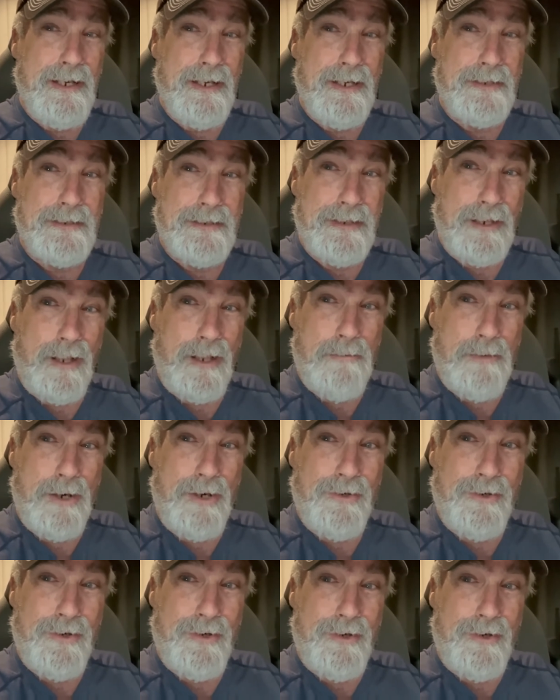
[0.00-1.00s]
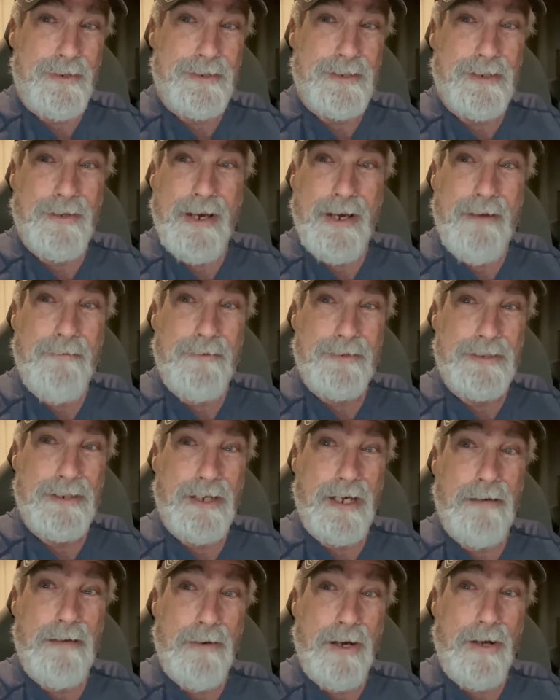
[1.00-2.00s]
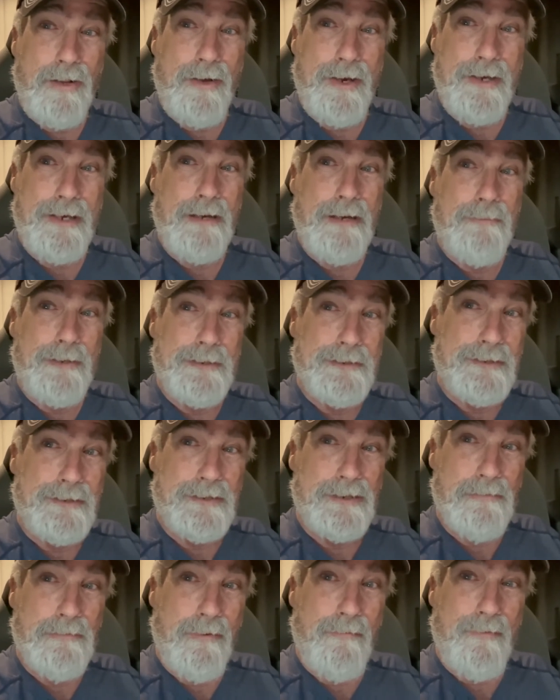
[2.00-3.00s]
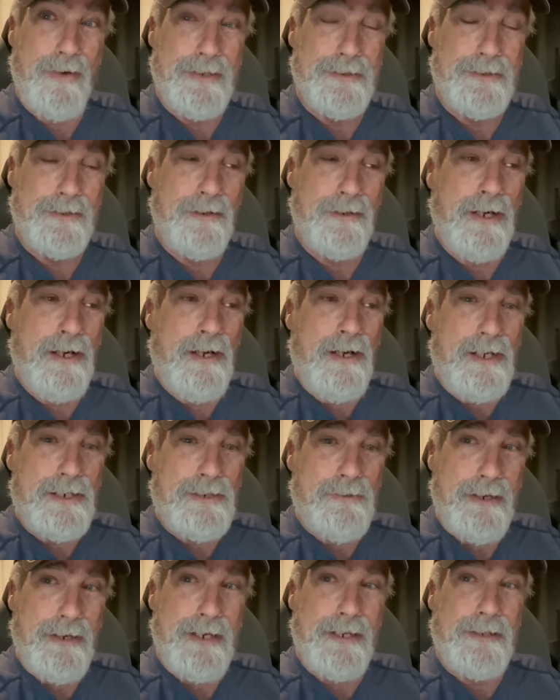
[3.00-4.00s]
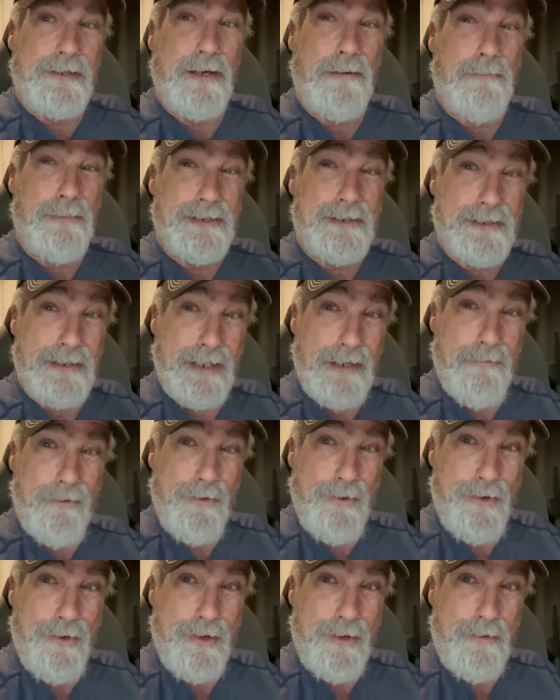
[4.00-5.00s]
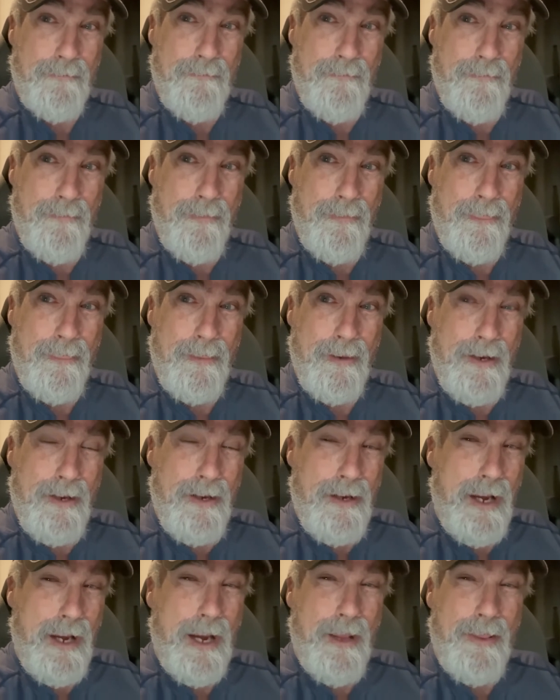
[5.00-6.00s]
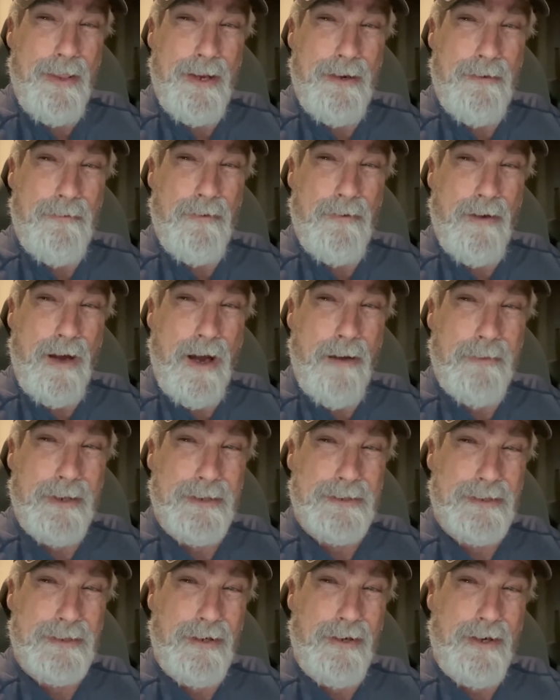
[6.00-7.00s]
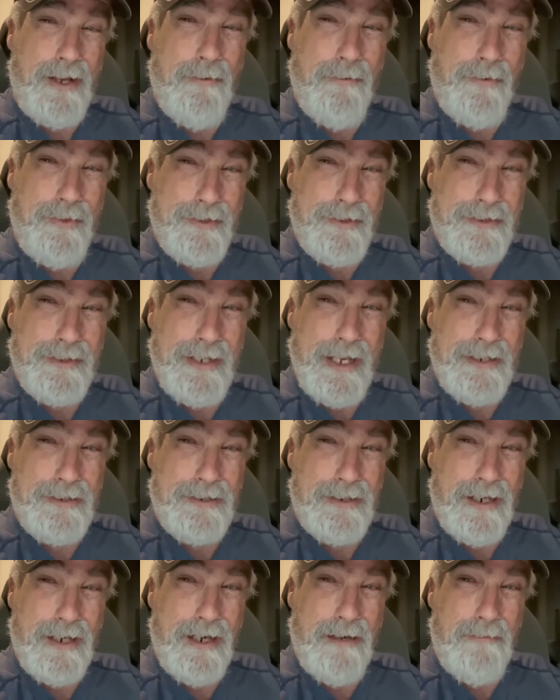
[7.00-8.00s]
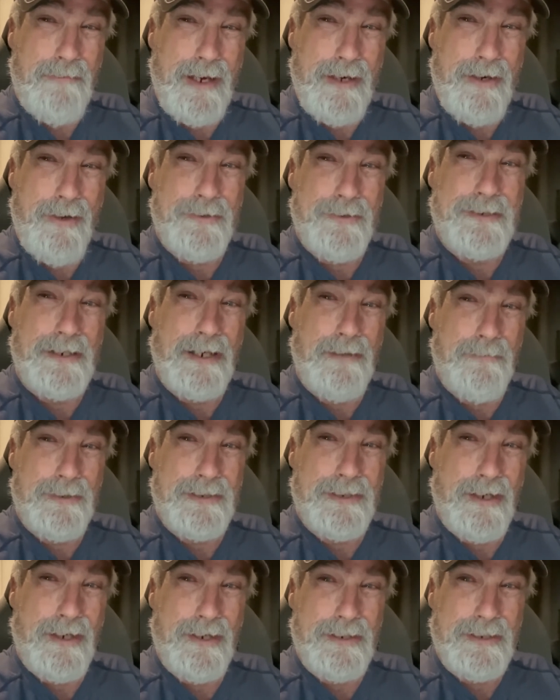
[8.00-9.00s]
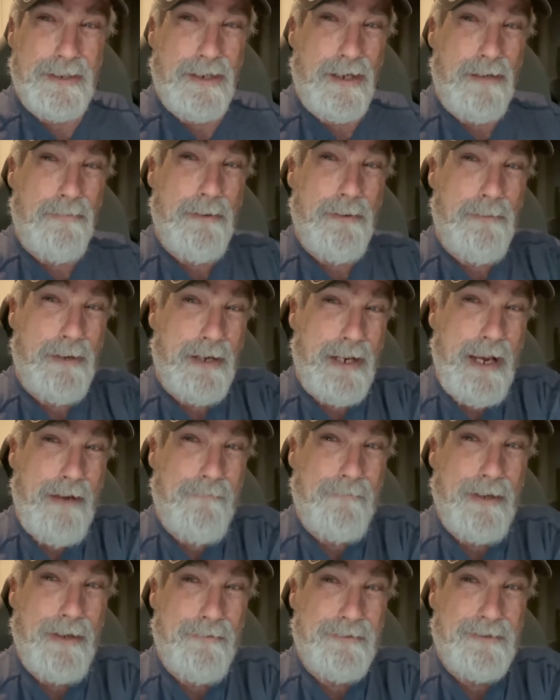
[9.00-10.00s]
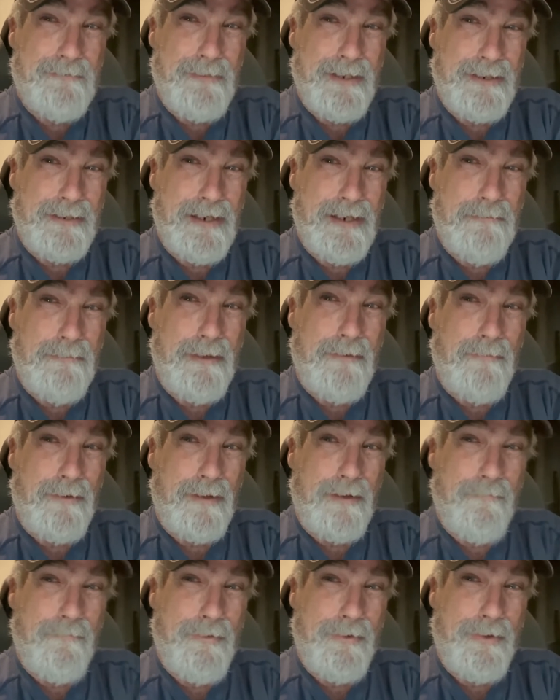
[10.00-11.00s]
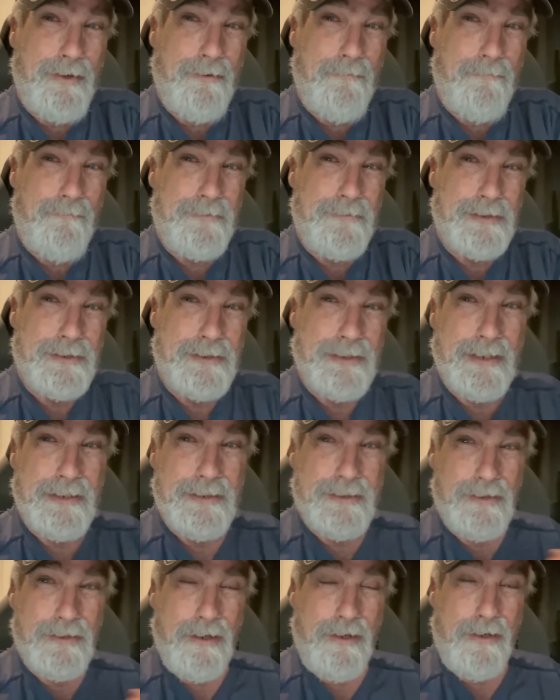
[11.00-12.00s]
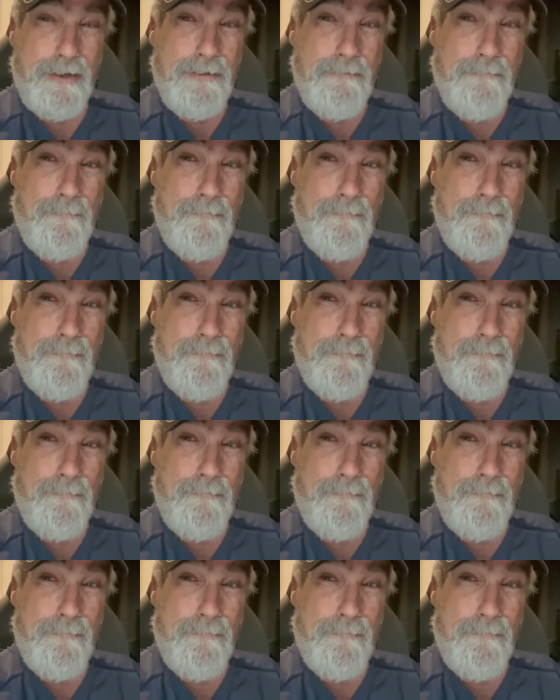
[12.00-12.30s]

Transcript: as a telemarketer. So I have a job all lined up. He's a supervisor. So when I get there, I'm going to stay with him. And then I'm going to start out with his, that job. I know it's not massage therapy, but I have to have some income. I'm going to live with him just to get started.